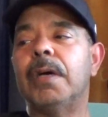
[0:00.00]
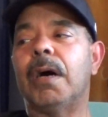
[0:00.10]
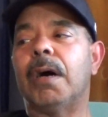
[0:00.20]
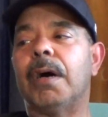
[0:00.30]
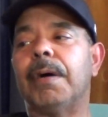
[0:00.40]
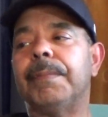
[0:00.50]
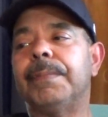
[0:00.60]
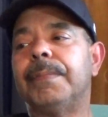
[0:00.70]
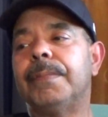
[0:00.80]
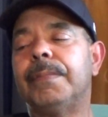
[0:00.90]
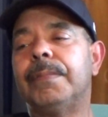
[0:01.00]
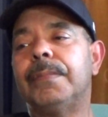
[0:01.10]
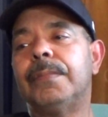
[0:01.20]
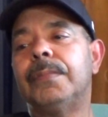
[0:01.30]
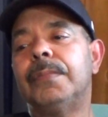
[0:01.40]

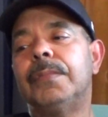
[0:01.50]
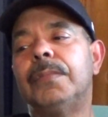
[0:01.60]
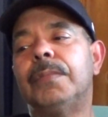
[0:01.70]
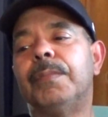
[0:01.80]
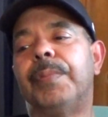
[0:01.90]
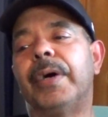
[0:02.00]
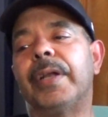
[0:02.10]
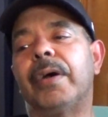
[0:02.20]
You